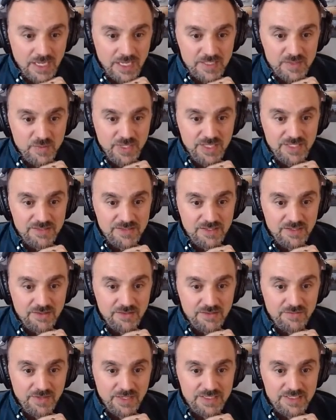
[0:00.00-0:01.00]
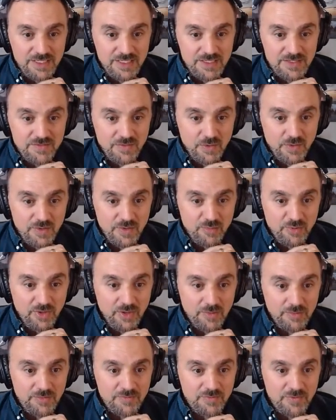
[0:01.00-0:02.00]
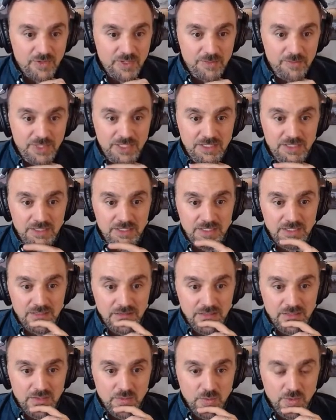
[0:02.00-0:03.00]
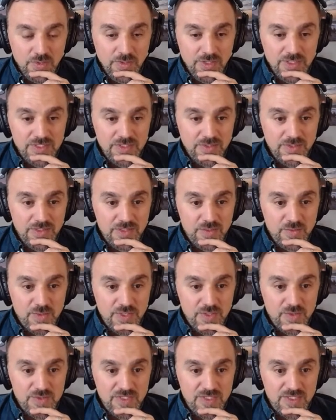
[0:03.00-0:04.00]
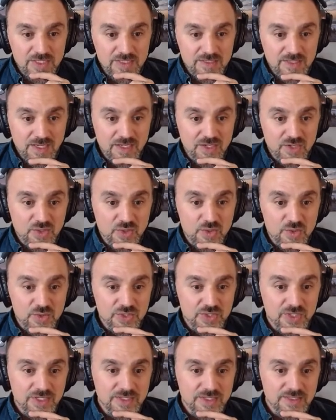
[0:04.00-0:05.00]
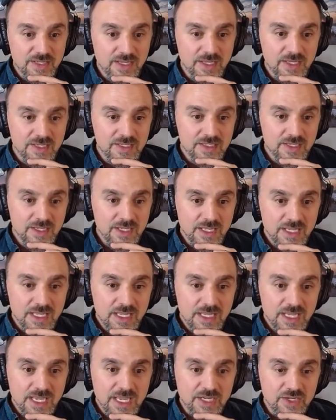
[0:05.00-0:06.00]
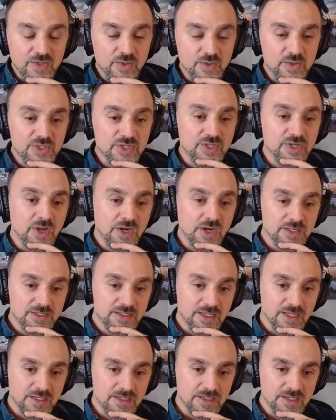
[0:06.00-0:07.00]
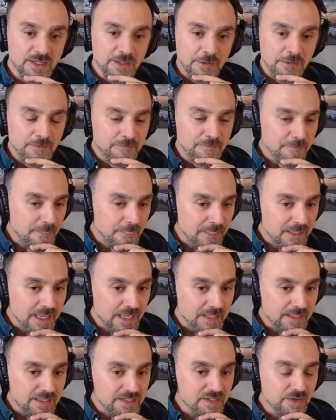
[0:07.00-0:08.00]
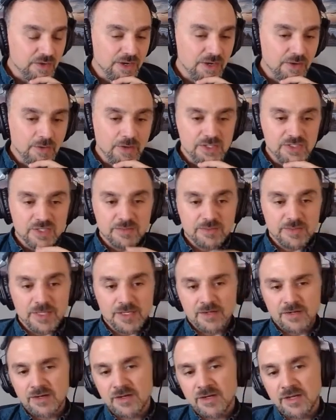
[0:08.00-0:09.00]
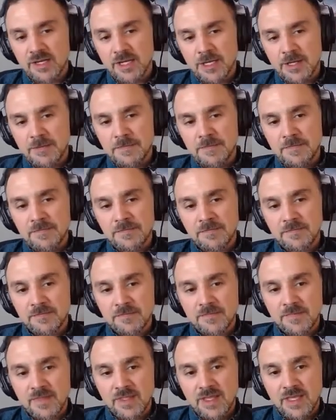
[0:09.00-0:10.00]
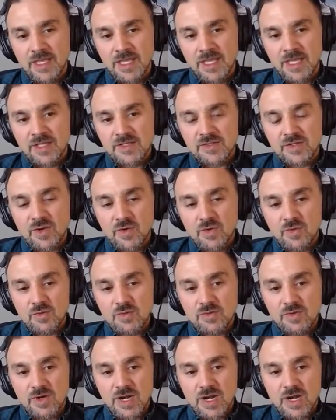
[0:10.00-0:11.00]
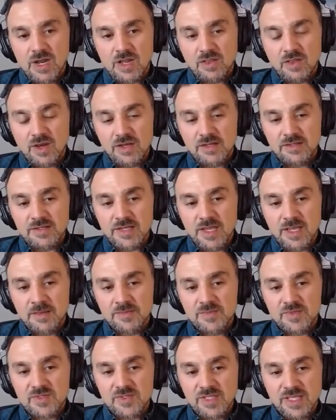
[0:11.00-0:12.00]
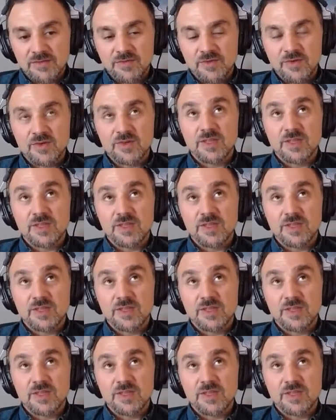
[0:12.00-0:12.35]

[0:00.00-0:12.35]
as we consider invitees for the problem framing, what criteria do we use to decide who should attend and who should not attend? Yeah, that's a great question, Peter. So a lot of times, like